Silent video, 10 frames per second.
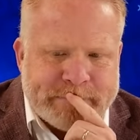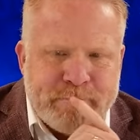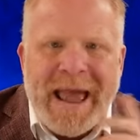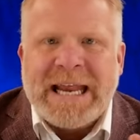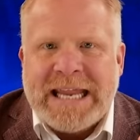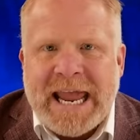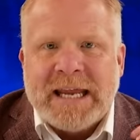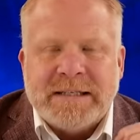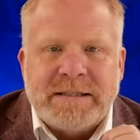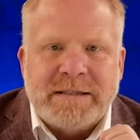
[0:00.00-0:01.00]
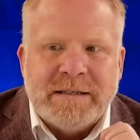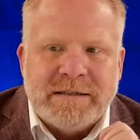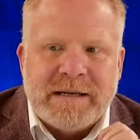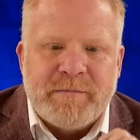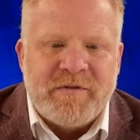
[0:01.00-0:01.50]
Matt Gaetz
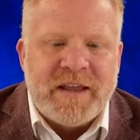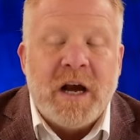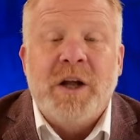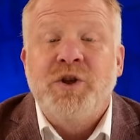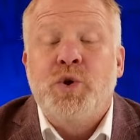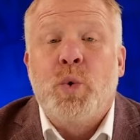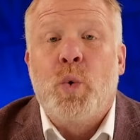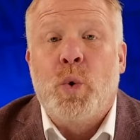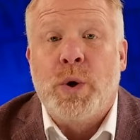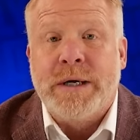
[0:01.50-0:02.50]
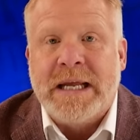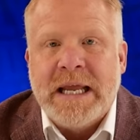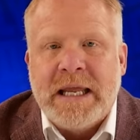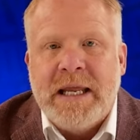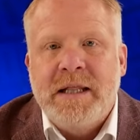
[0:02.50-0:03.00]
and some of the untoward,
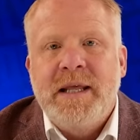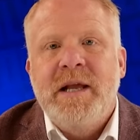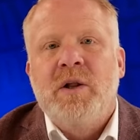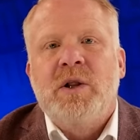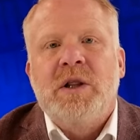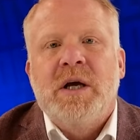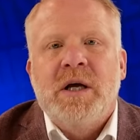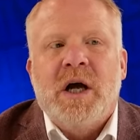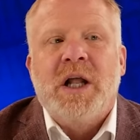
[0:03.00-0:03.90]
illegal,